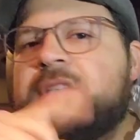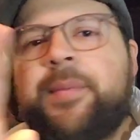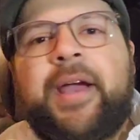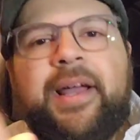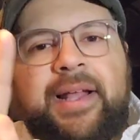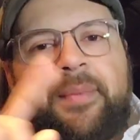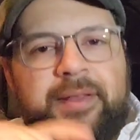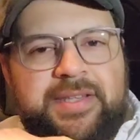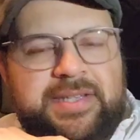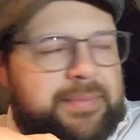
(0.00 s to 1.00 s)
something I liked
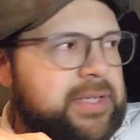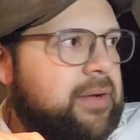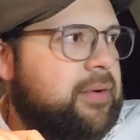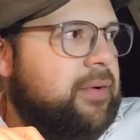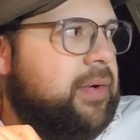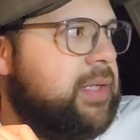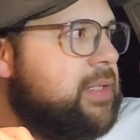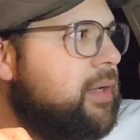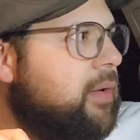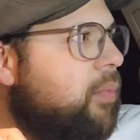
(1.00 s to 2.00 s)
about this episode
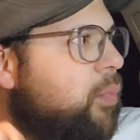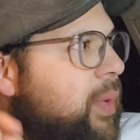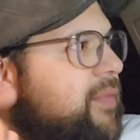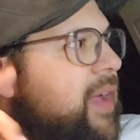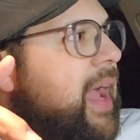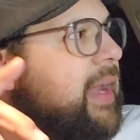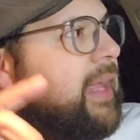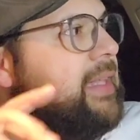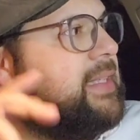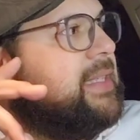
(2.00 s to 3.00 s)
is we've
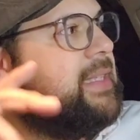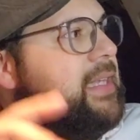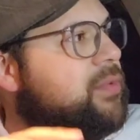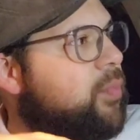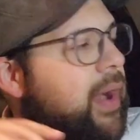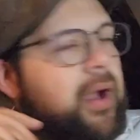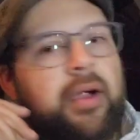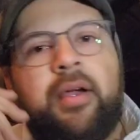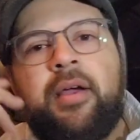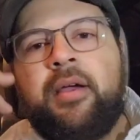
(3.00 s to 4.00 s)
had instances
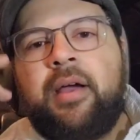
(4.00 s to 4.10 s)
where,